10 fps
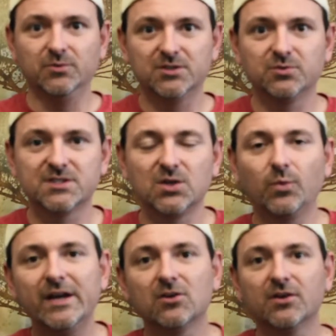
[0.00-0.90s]
which was the
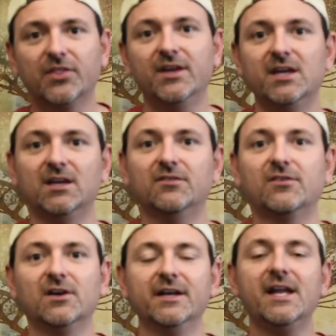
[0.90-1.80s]
weird thing
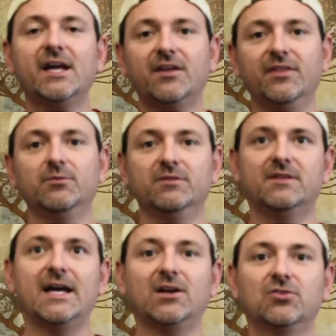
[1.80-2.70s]
for a neck that was
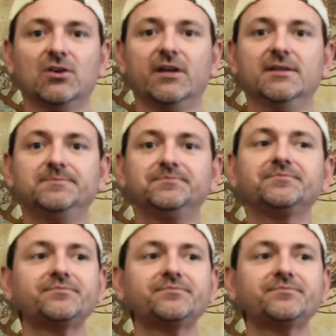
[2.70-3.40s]
that crooked.